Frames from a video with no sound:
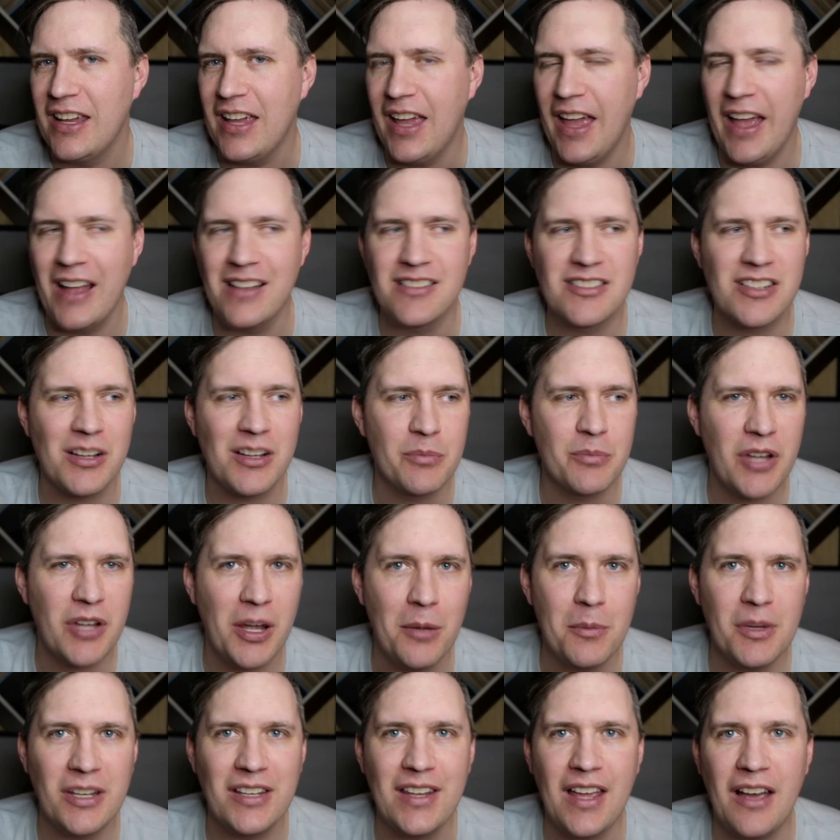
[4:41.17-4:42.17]
Ends up
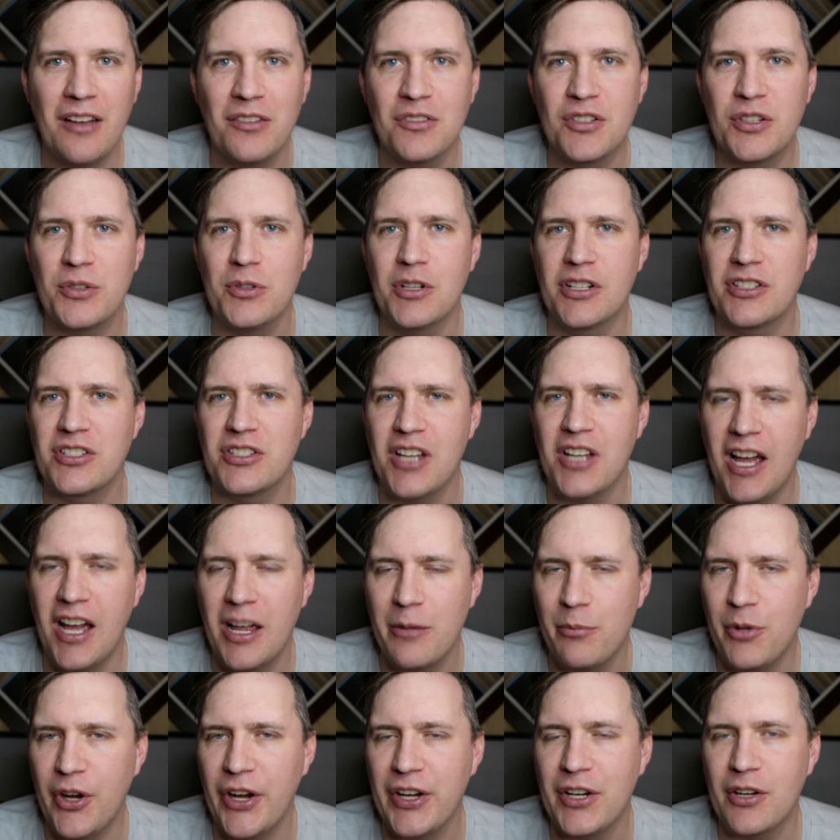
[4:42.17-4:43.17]
coming down to a
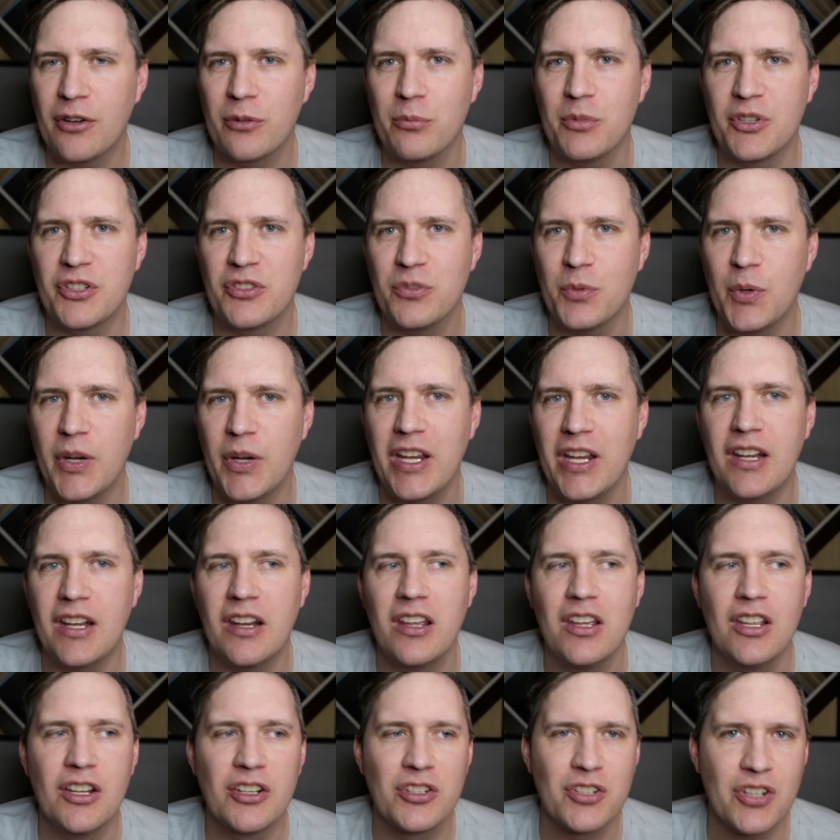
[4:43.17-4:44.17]
tiebreaker between
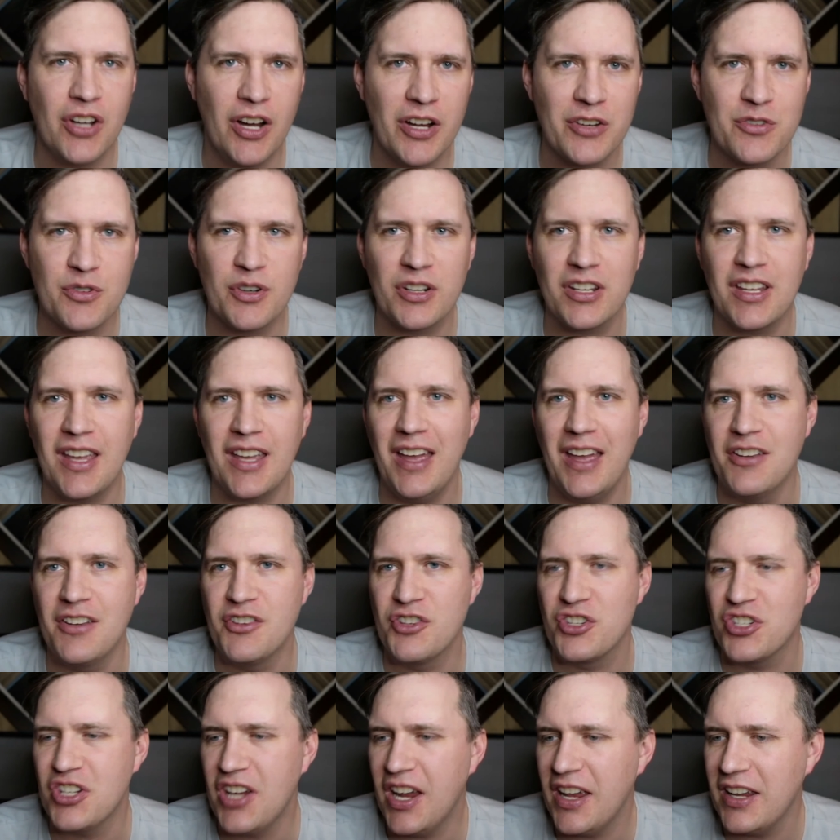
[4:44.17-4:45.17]
Todrick and
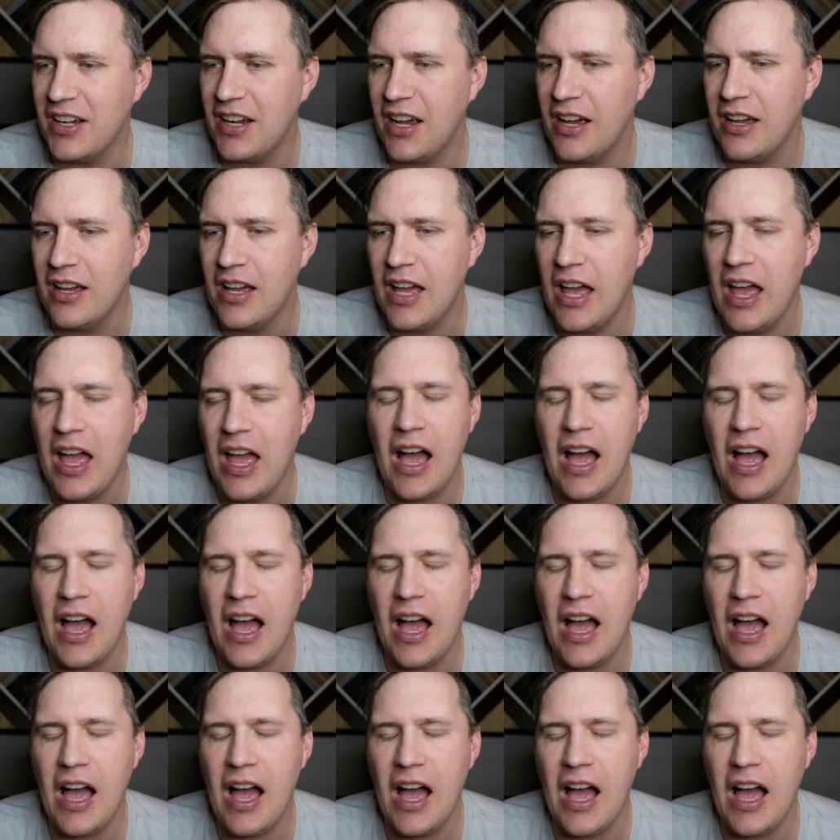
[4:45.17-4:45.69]
Shayna.